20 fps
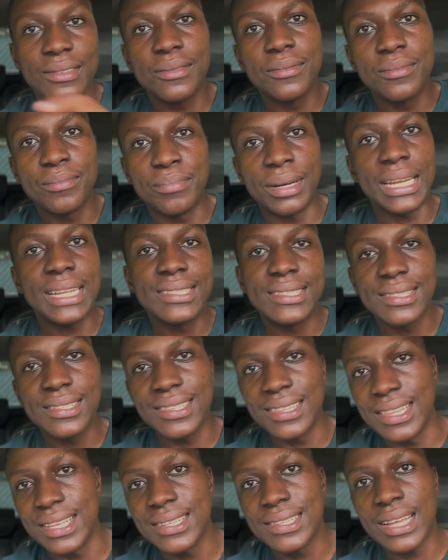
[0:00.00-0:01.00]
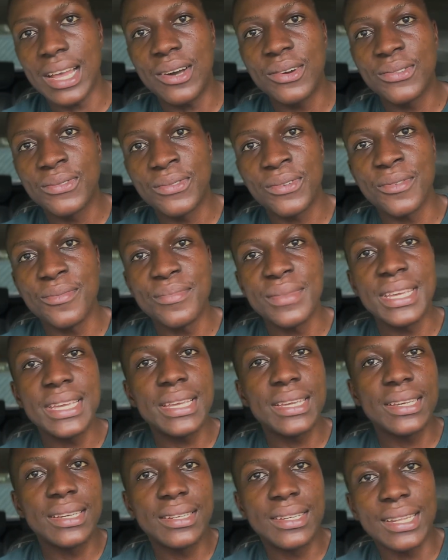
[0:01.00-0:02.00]
balance this out for
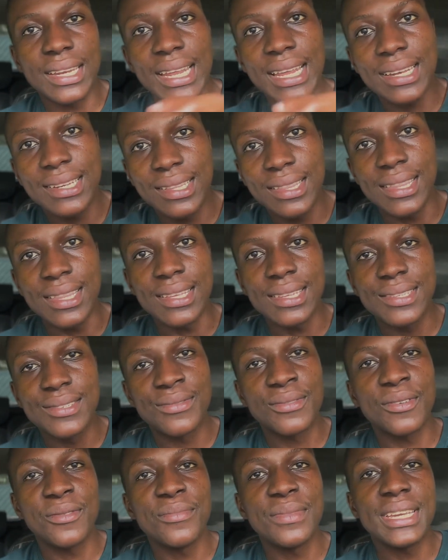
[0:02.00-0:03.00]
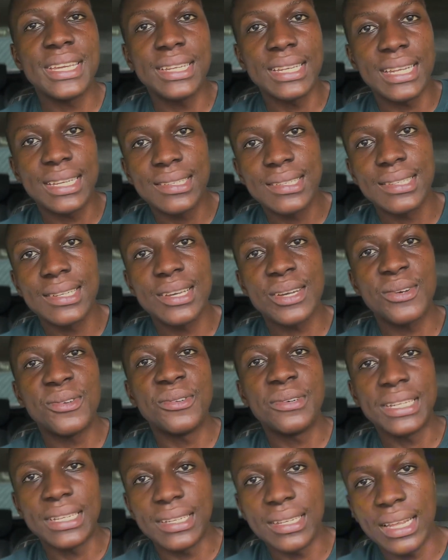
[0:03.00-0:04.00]
me, create this for me in
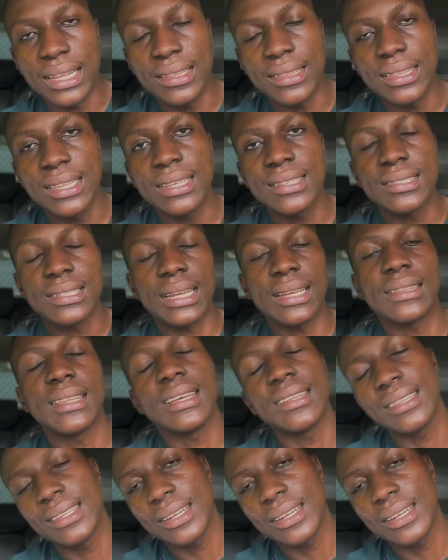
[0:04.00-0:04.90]
Excel, and things like that.